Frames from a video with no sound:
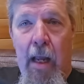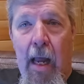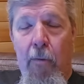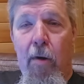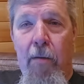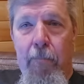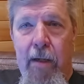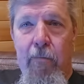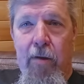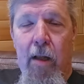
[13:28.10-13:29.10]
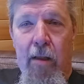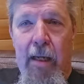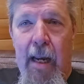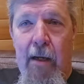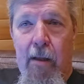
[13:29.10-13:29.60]
I want to meet with all the
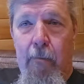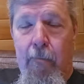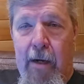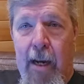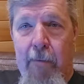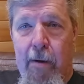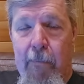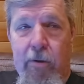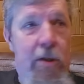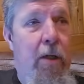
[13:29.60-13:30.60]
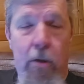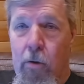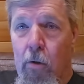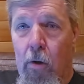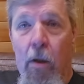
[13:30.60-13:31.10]
gang gang members.
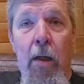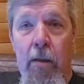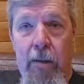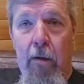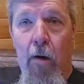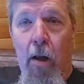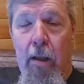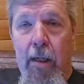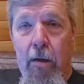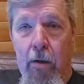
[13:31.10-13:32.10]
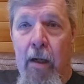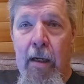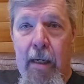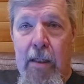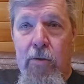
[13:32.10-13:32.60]
Cool. They're all here.
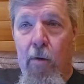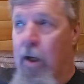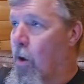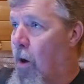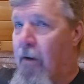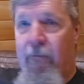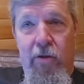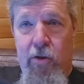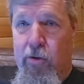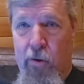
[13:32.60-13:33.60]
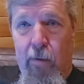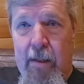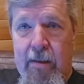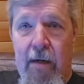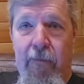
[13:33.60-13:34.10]
Guess what? Officers
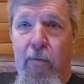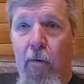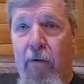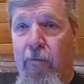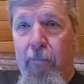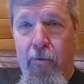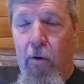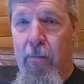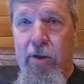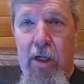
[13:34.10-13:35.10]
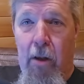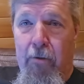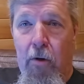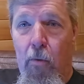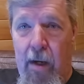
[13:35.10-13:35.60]
arrest every one of them, throw them in jail,
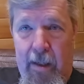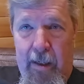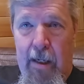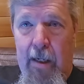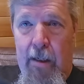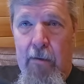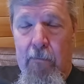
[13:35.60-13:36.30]
throw away the key.